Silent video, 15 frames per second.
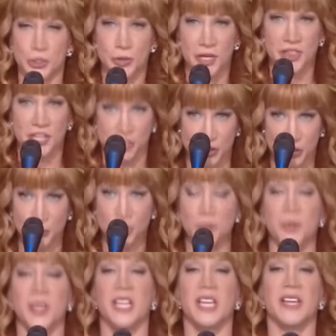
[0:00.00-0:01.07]
doing the shoot
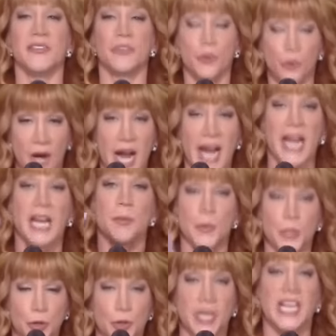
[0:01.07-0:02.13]
the beef, crying,
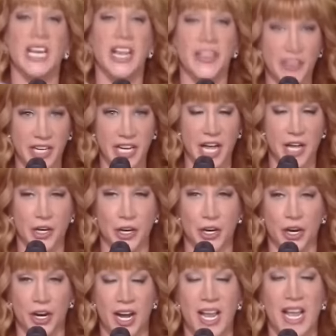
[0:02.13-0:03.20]
puking in the
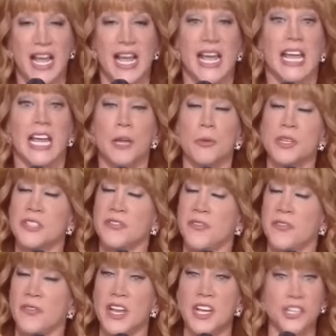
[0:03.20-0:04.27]
gutter. He was,
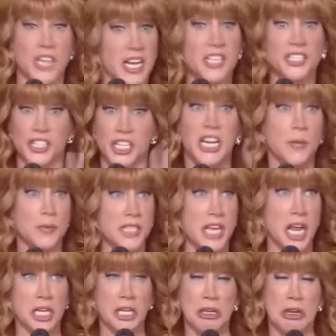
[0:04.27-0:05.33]
and, and she kept
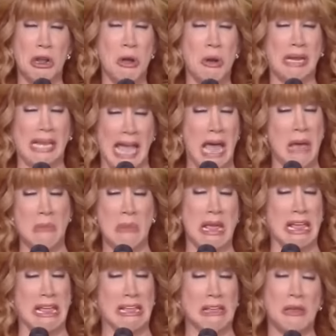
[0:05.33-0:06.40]
saying, You don't get
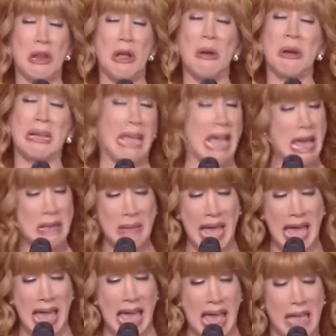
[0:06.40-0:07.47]
me, you don't get
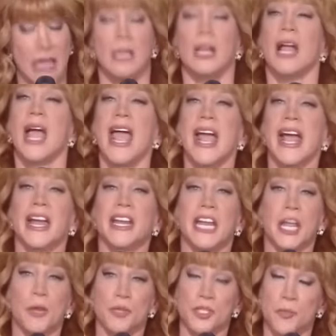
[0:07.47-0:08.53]
me. And
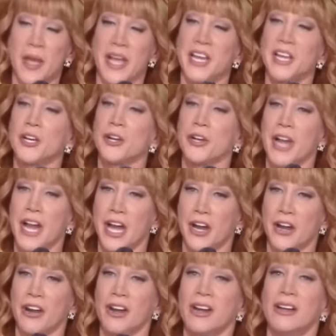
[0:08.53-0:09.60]
he was petting her
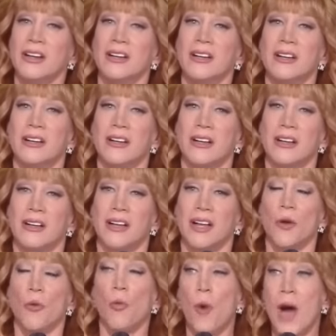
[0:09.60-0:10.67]
hair
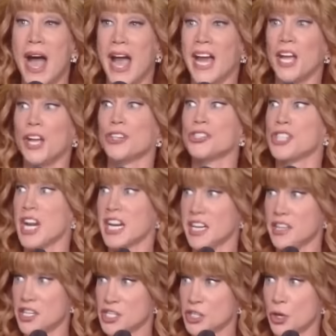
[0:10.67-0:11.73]
while
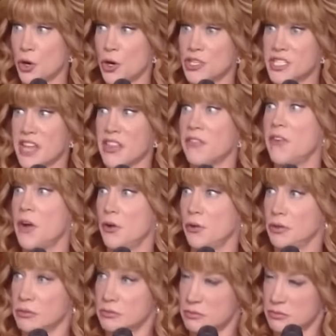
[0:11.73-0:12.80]
checking the scores on the
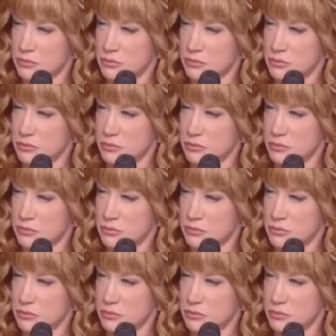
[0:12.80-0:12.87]
phone.